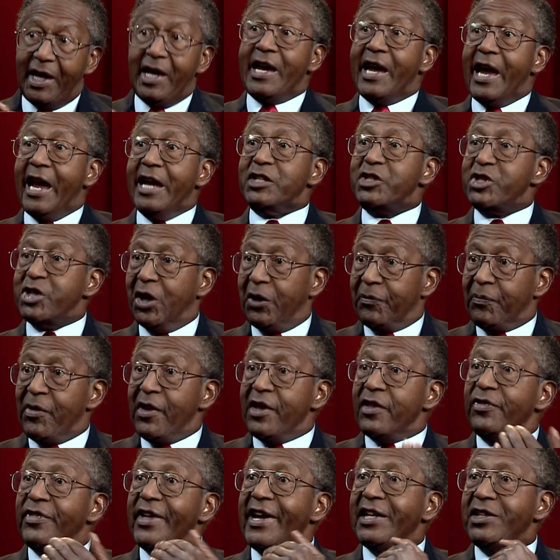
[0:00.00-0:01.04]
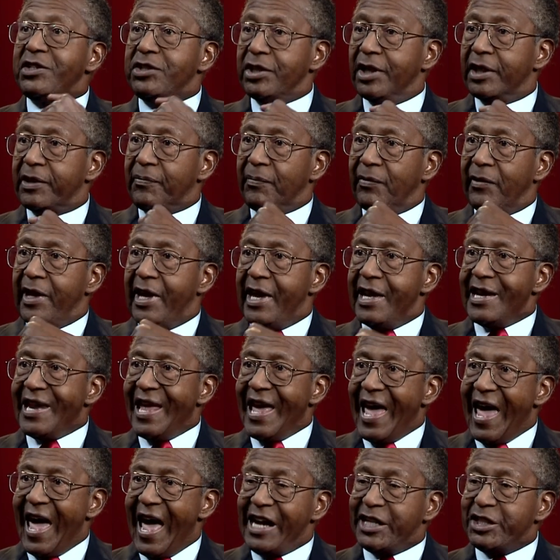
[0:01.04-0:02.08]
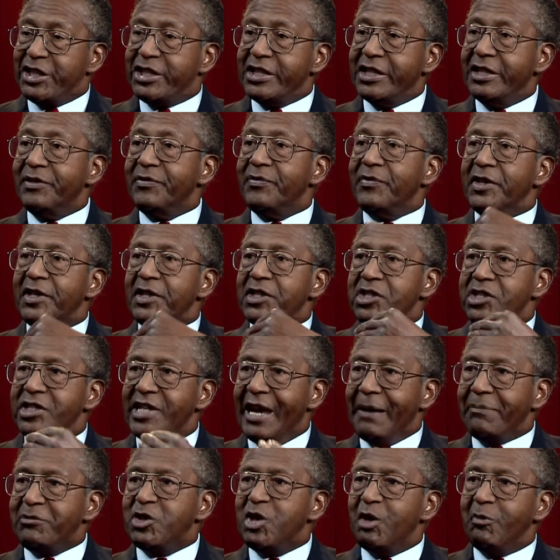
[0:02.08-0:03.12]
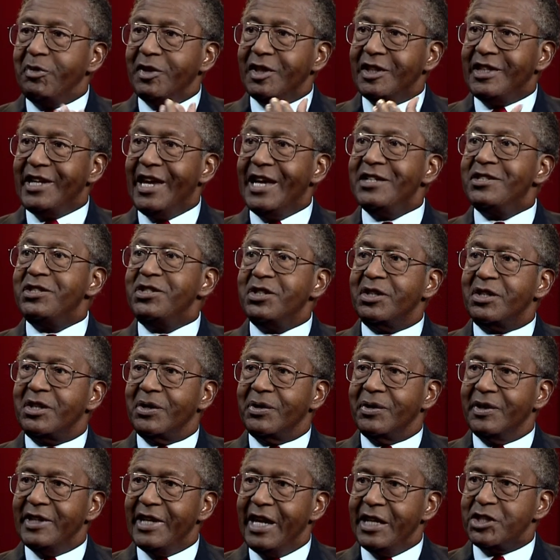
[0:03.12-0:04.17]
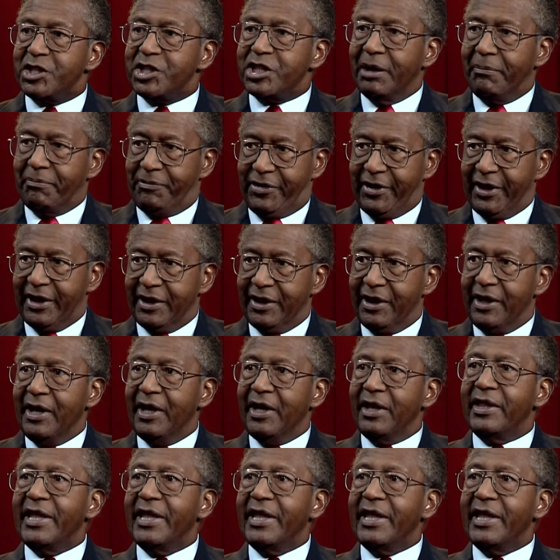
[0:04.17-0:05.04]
And so they took an action step to begin to create something